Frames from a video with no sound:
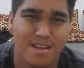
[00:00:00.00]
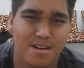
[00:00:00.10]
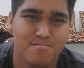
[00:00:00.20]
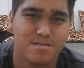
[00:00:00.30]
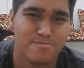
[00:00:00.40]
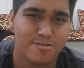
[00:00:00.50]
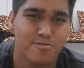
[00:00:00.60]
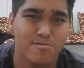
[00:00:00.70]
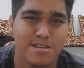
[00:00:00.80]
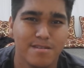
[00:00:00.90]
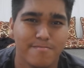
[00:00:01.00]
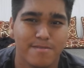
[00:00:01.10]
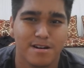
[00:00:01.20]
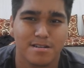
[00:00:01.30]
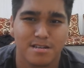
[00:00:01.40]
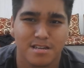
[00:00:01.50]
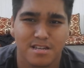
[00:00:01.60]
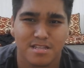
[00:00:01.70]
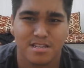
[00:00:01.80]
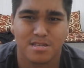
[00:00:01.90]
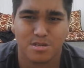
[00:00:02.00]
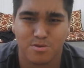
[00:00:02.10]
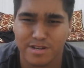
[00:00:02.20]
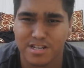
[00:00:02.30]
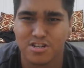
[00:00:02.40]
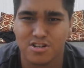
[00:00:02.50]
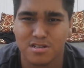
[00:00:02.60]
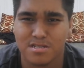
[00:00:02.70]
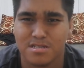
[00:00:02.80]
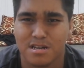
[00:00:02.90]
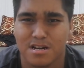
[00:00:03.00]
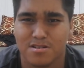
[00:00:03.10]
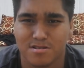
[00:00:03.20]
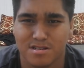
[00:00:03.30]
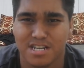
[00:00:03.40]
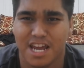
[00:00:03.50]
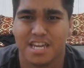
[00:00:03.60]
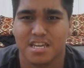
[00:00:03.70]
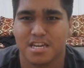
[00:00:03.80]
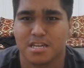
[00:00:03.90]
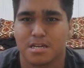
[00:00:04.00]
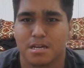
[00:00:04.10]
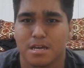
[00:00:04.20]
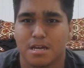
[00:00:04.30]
I was recording, but the screenshots are not taking